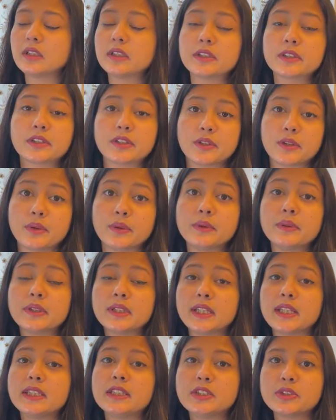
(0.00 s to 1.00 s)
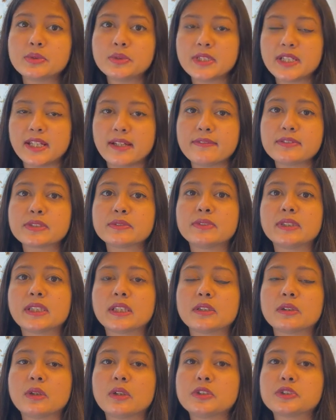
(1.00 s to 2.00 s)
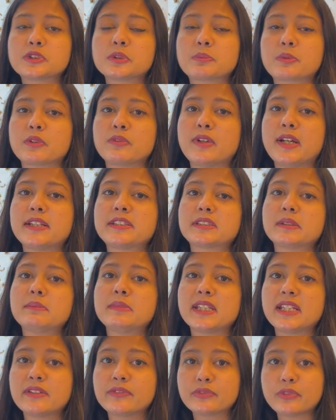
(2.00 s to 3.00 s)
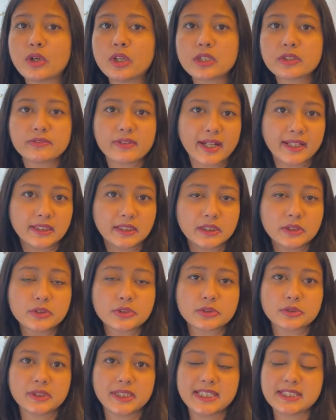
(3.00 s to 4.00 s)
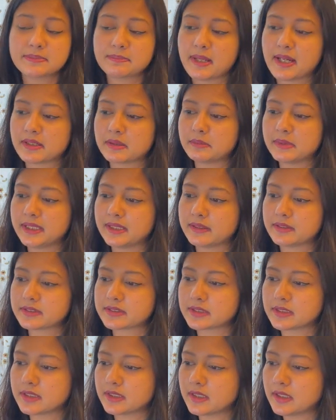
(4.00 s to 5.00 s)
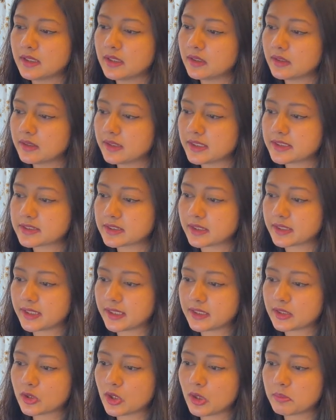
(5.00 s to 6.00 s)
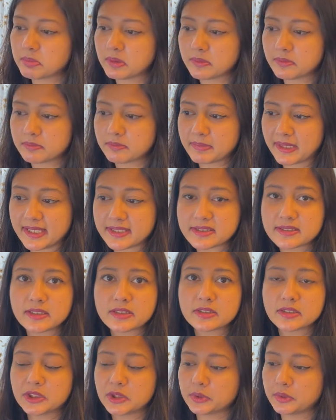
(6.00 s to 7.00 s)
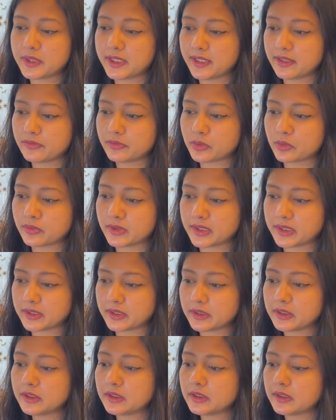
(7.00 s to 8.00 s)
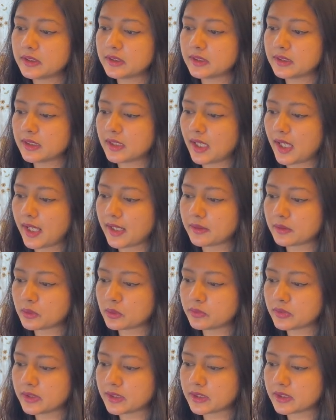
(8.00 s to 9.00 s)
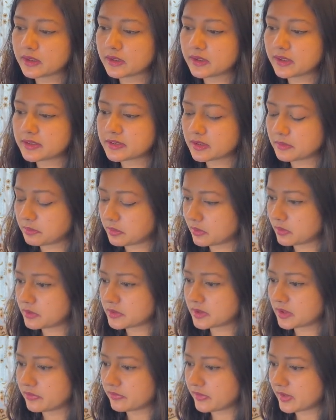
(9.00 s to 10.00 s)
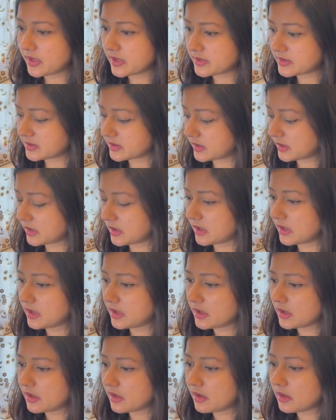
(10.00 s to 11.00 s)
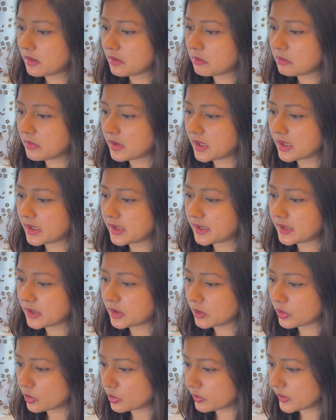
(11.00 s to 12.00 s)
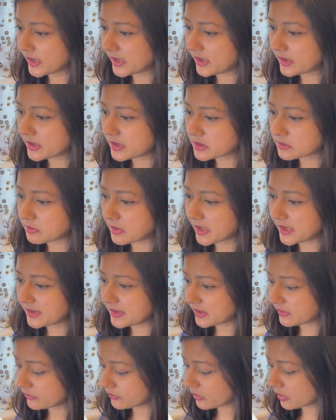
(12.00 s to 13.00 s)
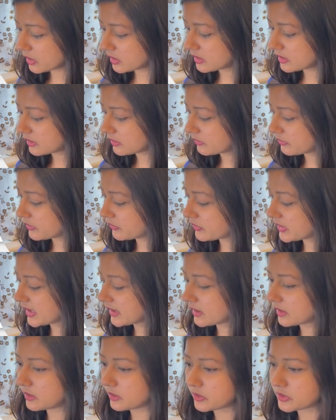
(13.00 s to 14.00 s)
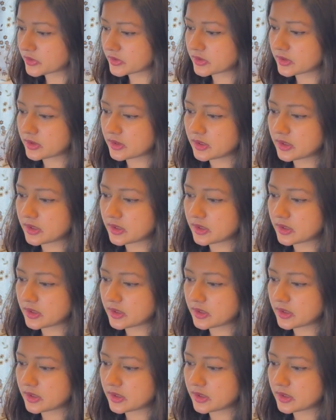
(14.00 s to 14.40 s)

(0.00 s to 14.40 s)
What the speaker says: You know, in UDFs, we can also provide some default values to these parameters. Let's again copy paste this UDF over here. And over here, let's suppose if I say my weight is by default 50 kilos.